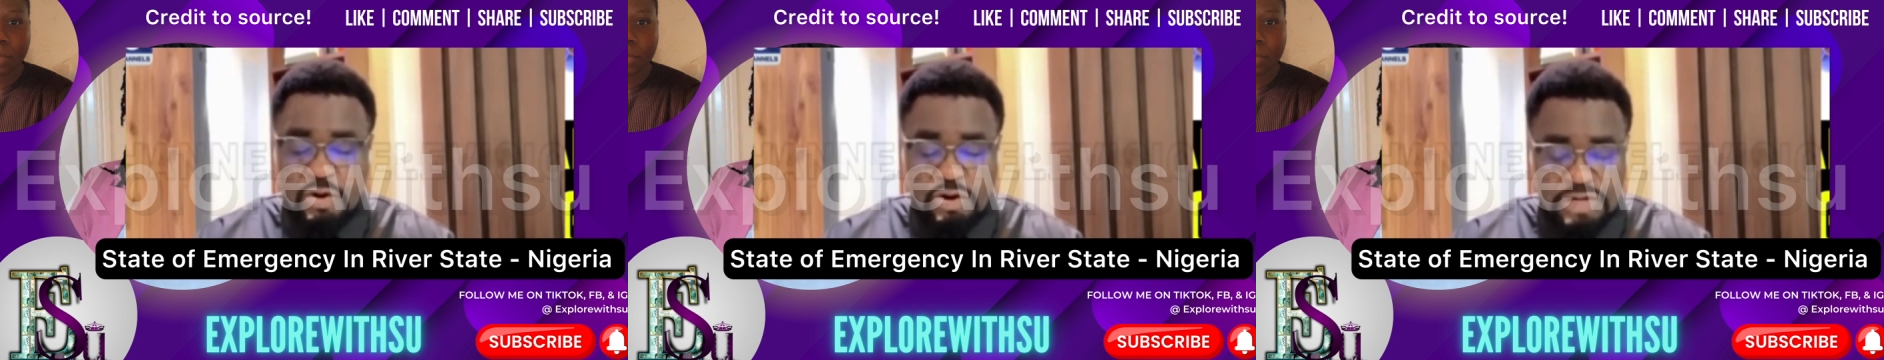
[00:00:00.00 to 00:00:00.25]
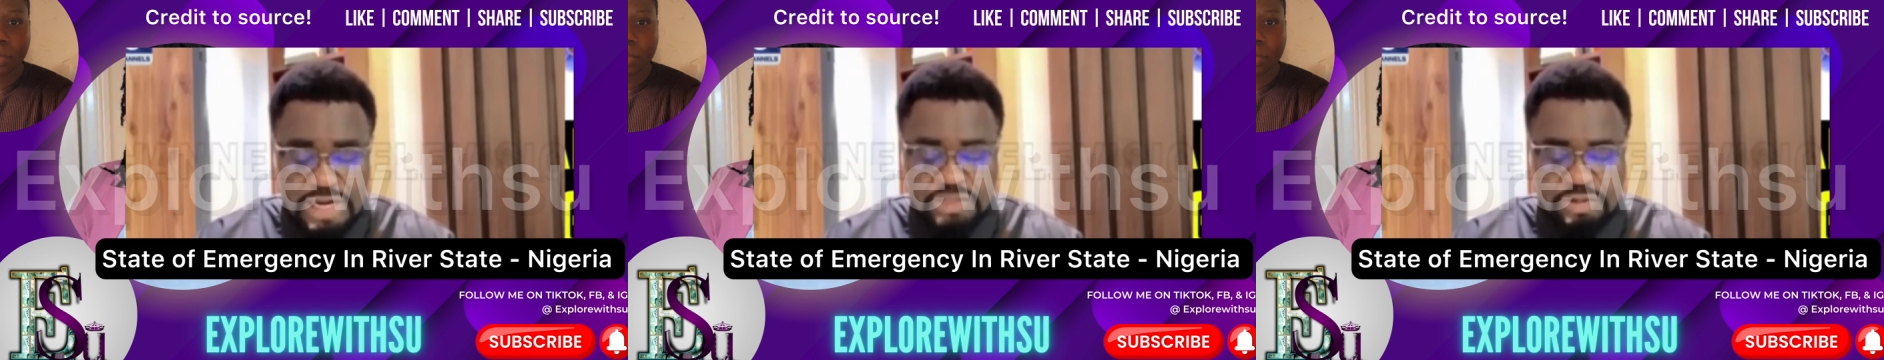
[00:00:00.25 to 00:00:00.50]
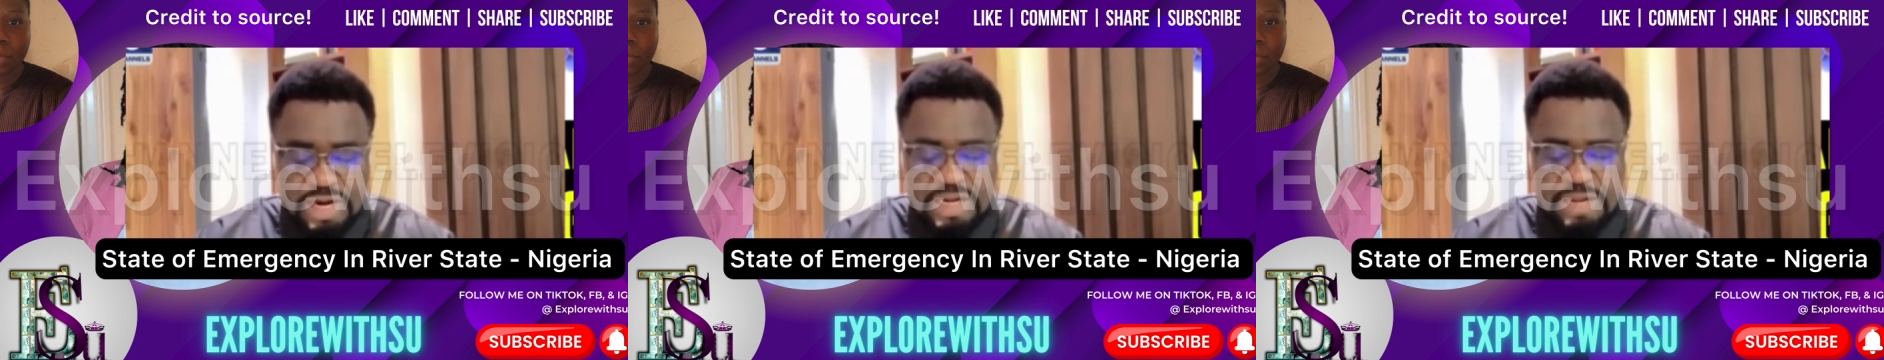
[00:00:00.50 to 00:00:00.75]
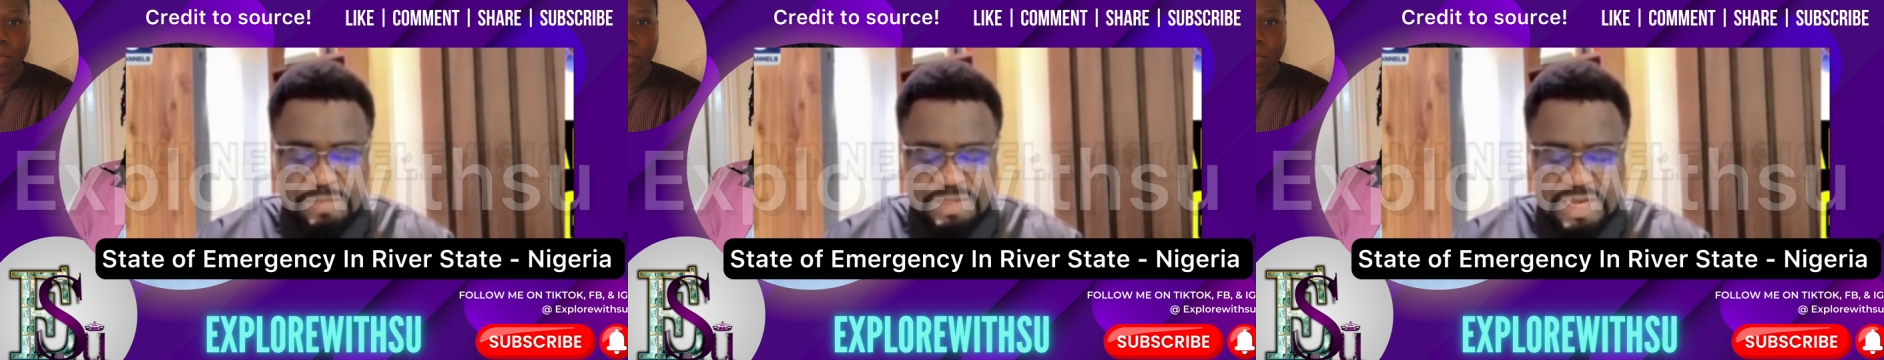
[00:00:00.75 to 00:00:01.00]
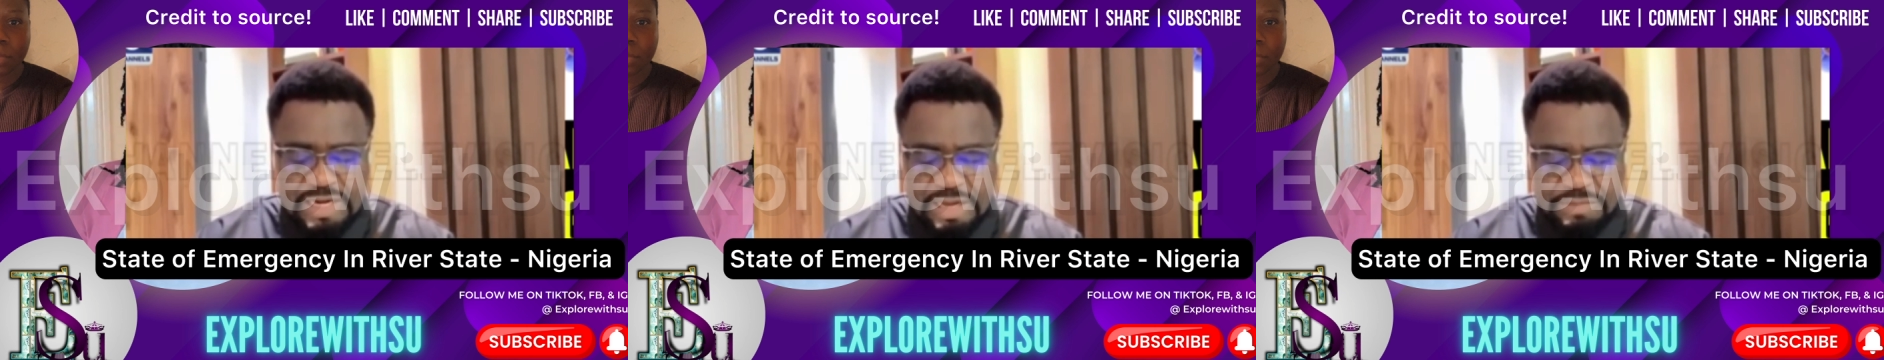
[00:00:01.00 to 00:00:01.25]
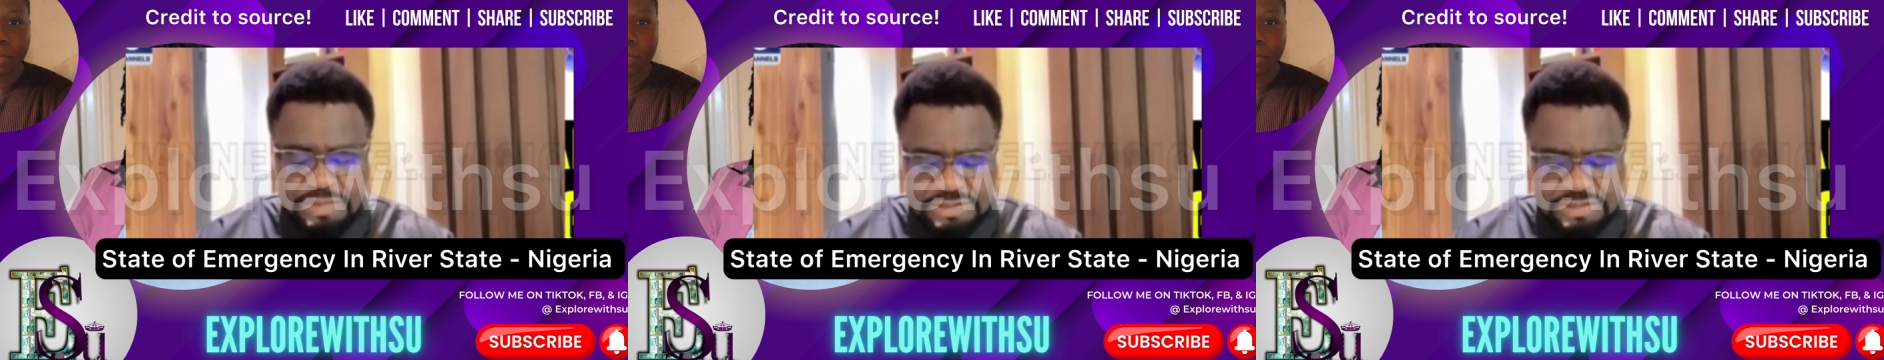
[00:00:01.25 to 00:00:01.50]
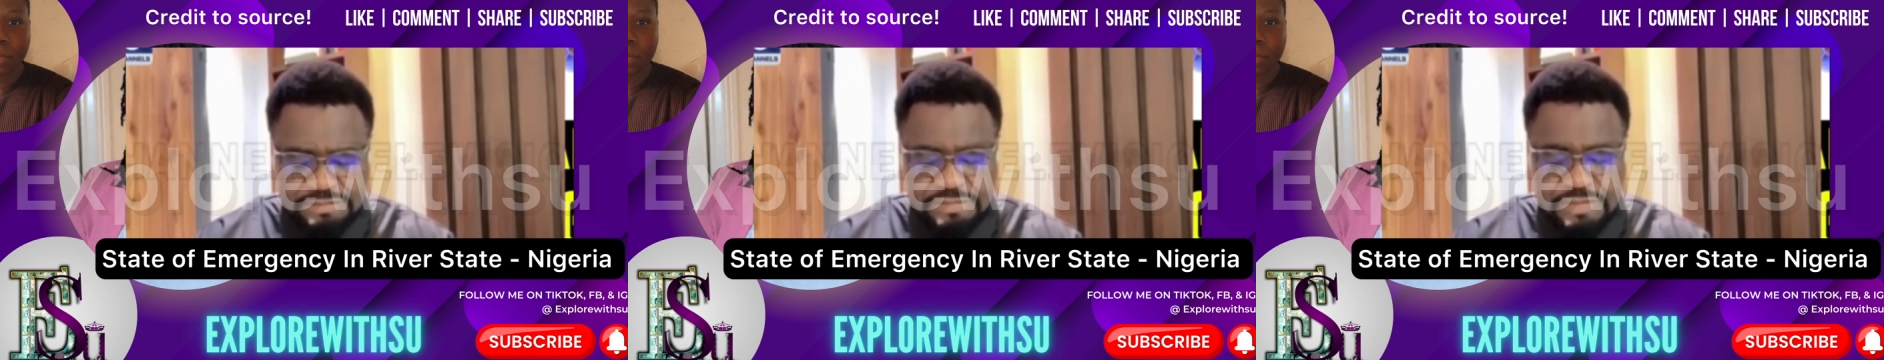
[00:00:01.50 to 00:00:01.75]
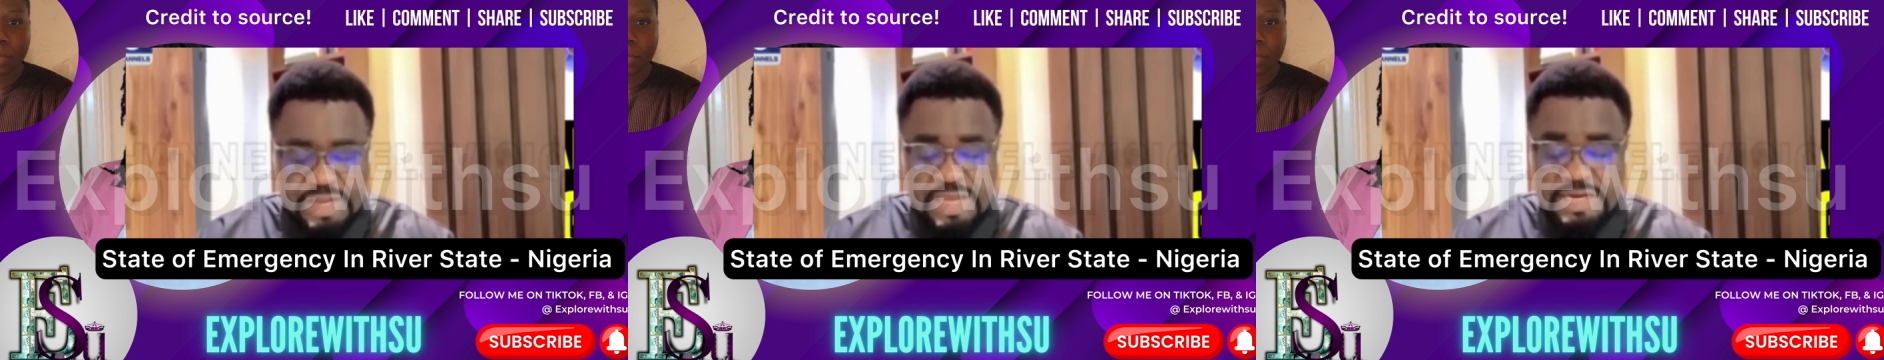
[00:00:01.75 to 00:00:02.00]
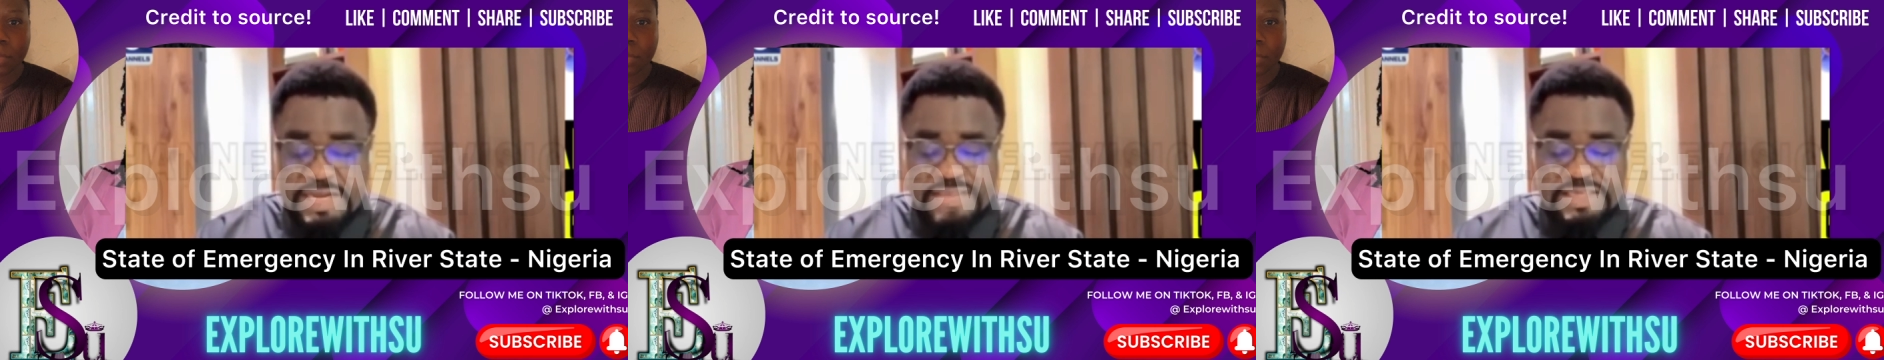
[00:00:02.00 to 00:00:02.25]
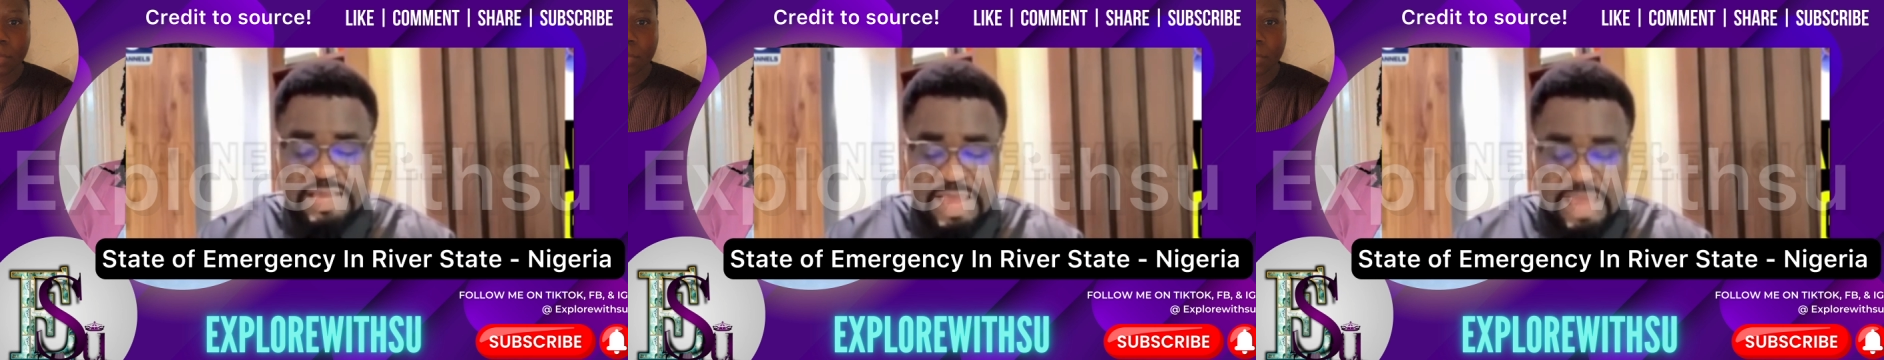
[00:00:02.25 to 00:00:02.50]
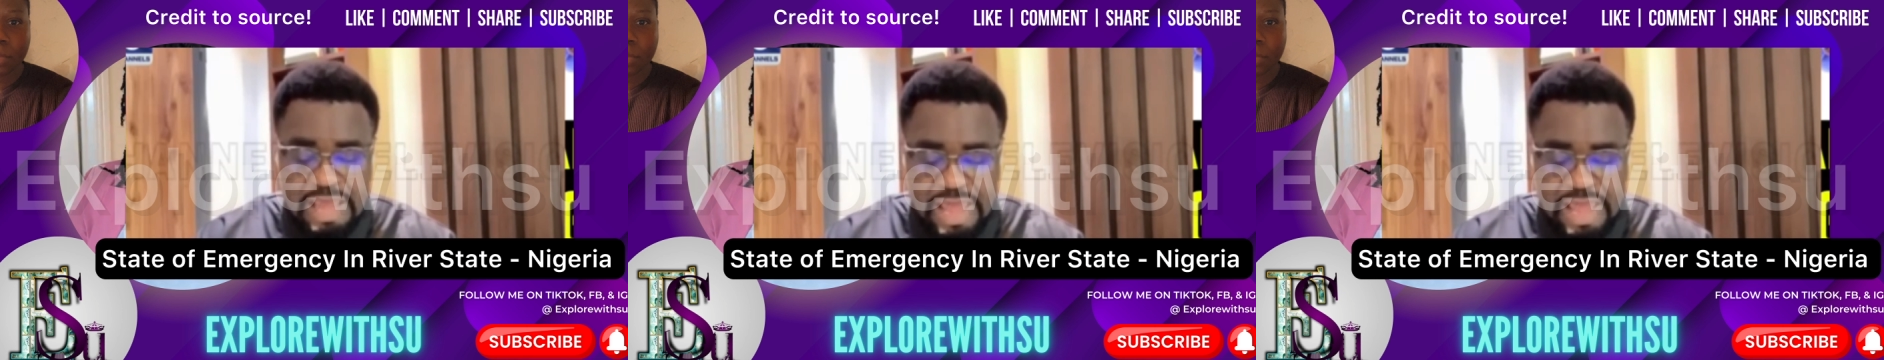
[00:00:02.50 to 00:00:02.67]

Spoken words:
or natural calamity. There's